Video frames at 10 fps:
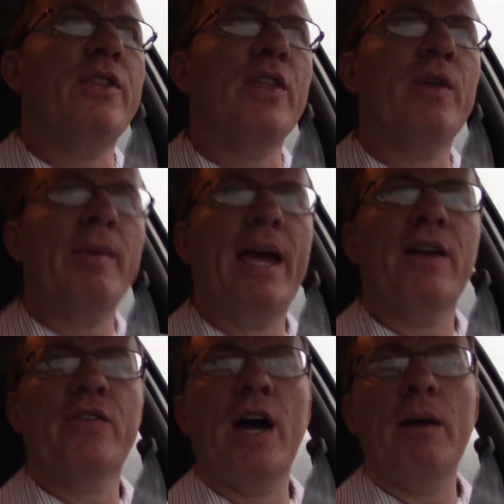that the
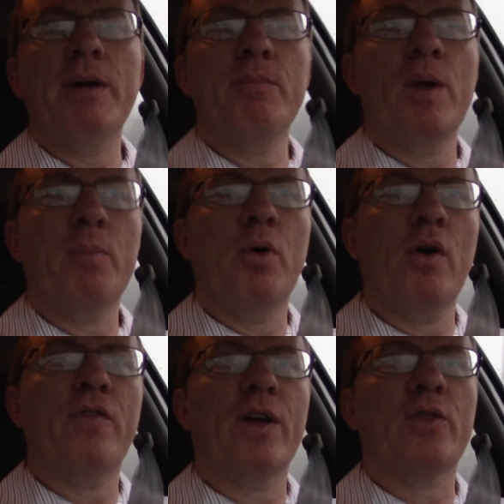man of God may be
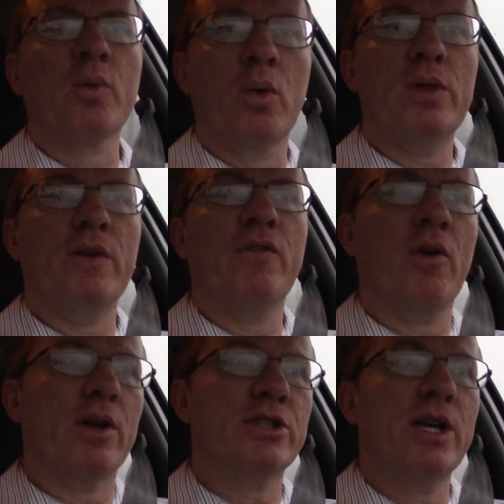perfect, truly
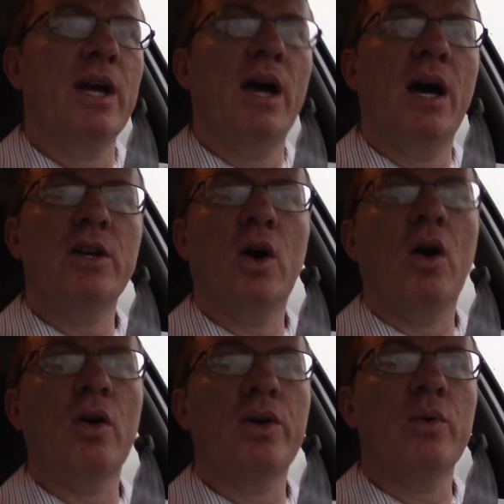furnished unto
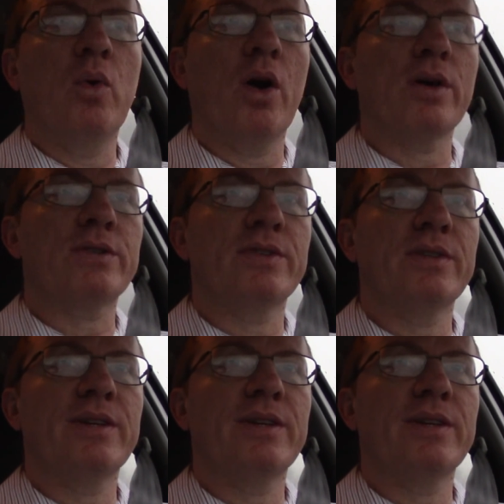all good works.